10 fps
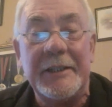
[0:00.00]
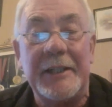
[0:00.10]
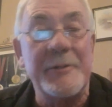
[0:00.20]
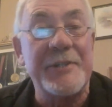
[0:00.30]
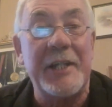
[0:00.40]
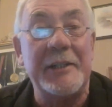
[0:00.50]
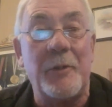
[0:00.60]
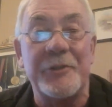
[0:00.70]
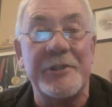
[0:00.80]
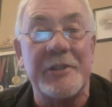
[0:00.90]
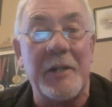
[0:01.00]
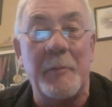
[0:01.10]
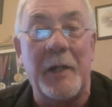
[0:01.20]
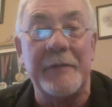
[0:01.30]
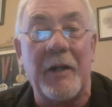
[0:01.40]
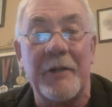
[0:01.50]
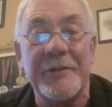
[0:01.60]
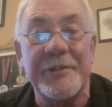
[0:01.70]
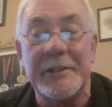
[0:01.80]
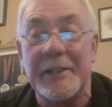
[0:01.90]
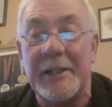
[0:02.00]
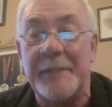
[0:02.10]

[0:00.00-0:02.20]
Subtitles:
You were saying he watches a lot of my vlogs, and